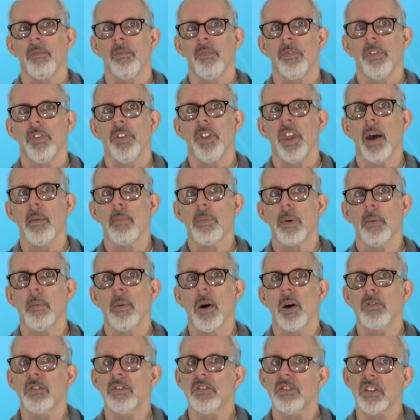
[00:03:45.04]
that
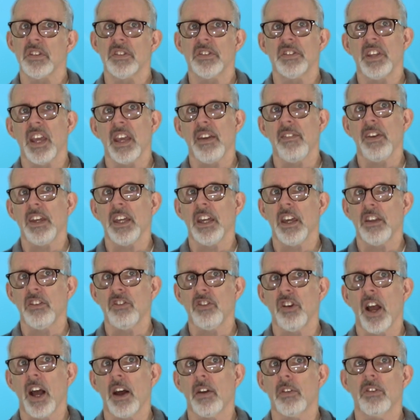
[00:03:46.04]
promotes saving a
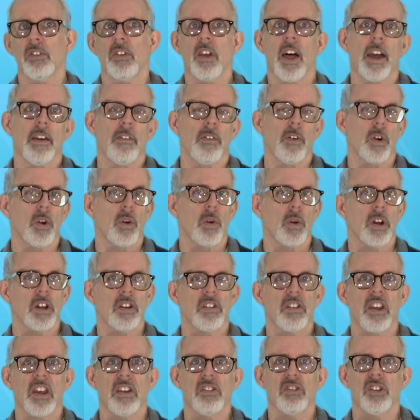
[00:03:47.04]
child's life, or an
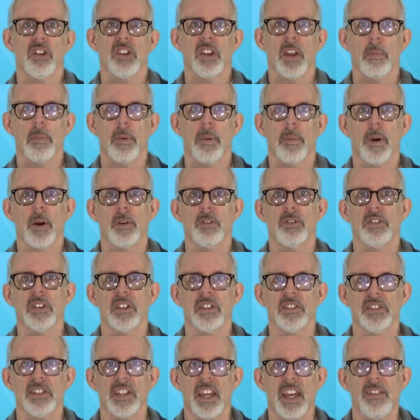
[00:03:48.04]
organization that promotes
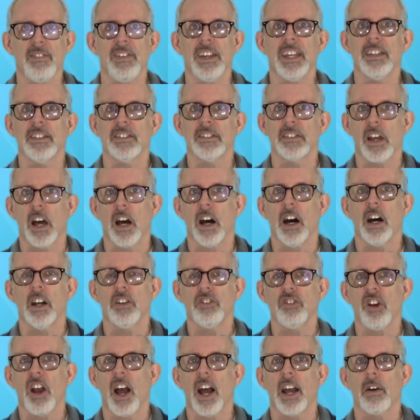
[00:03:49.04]
saving a
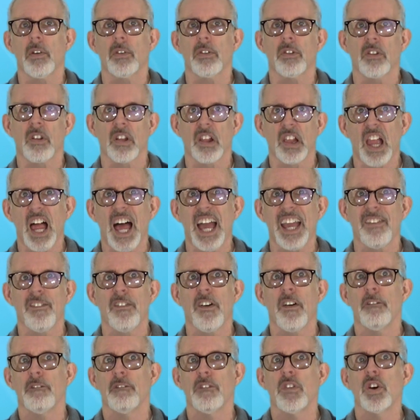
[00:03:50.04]
child's life
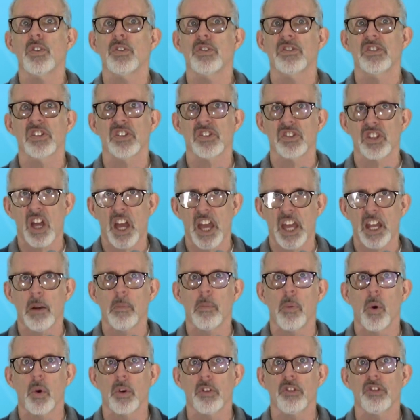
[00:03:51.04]
versus an
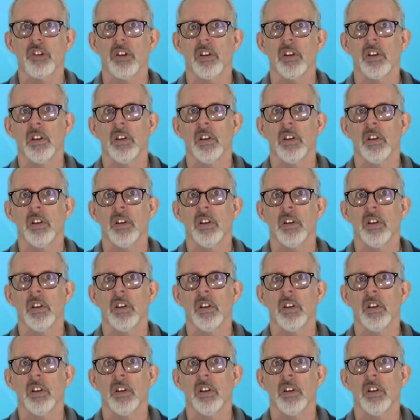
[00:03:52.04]
abortion,